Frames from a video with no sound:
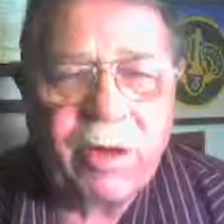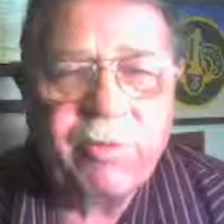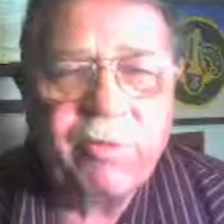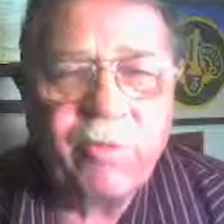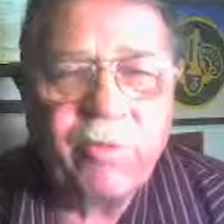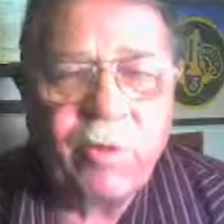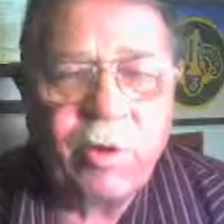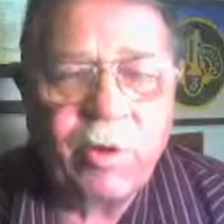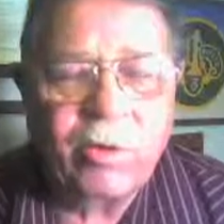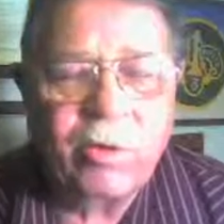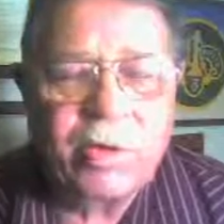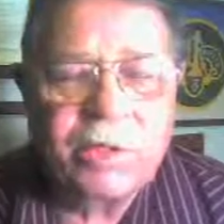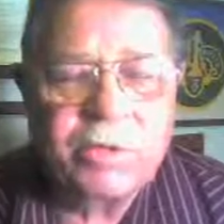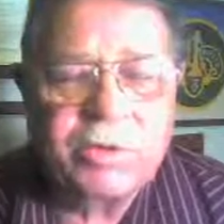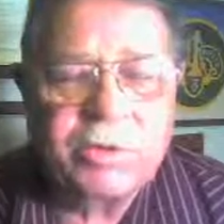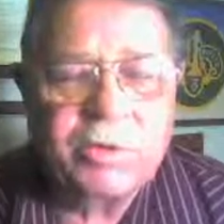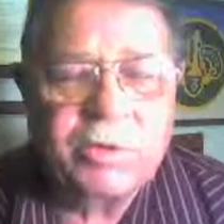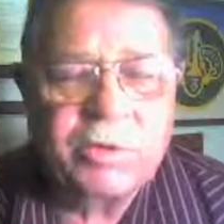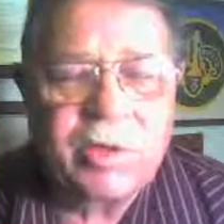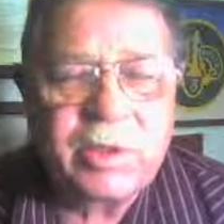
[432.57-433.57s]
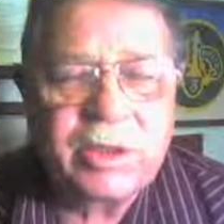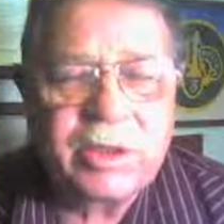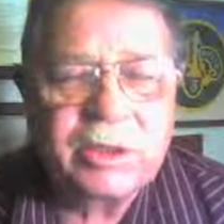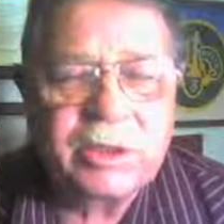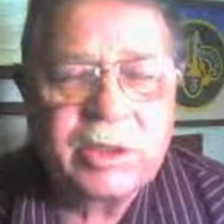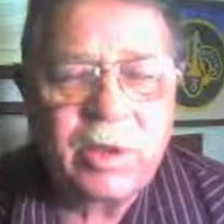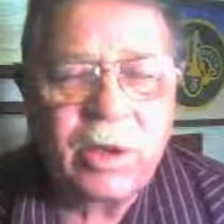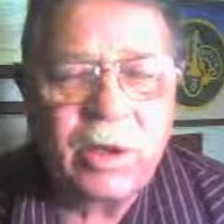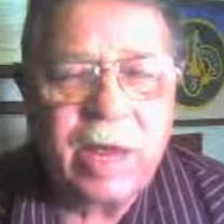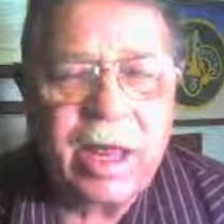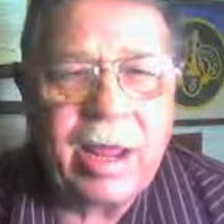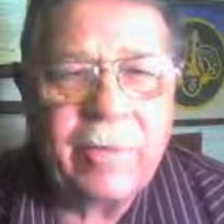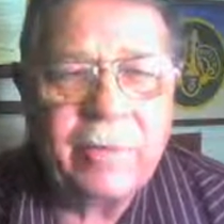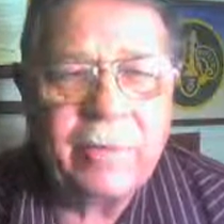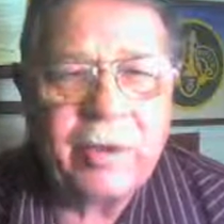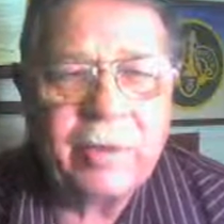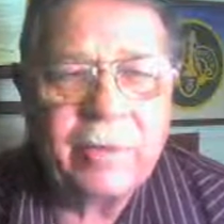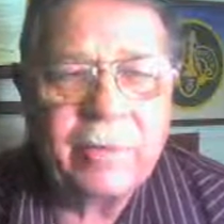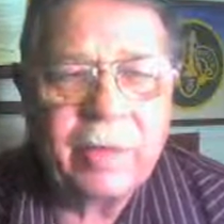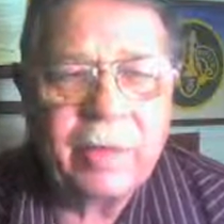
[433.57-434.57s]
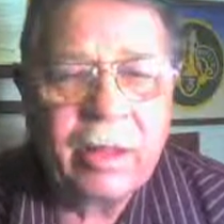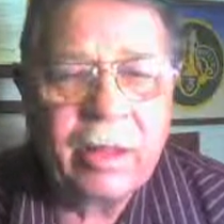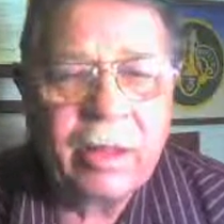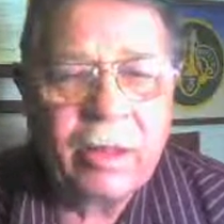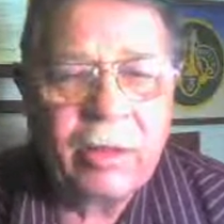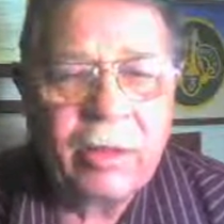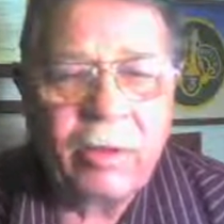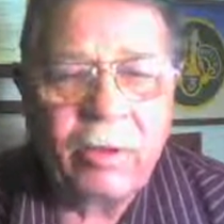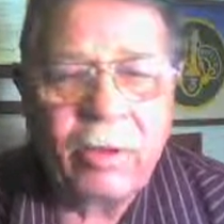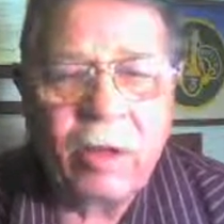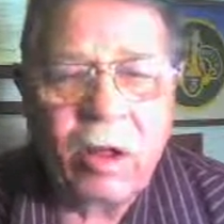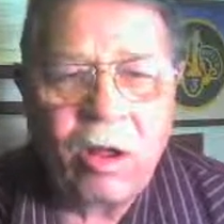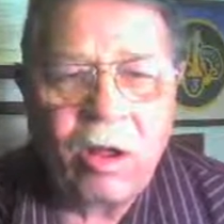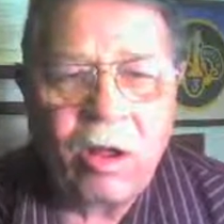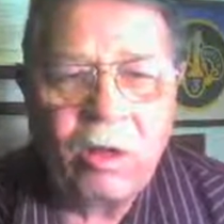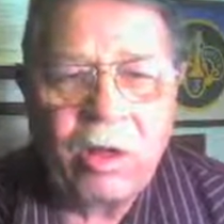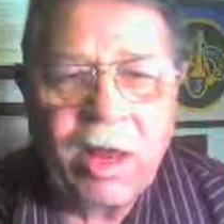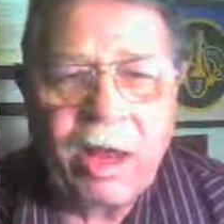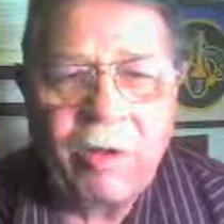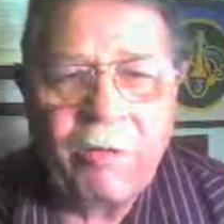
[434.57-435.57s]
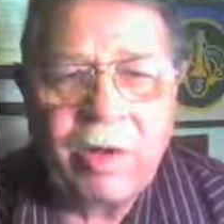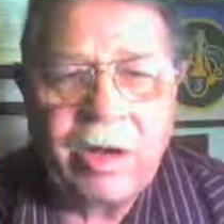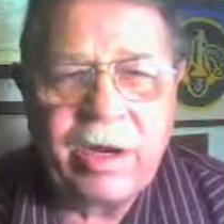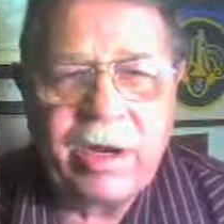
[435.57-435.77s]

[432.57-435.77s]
And it was about a week before Christmas when this all happened.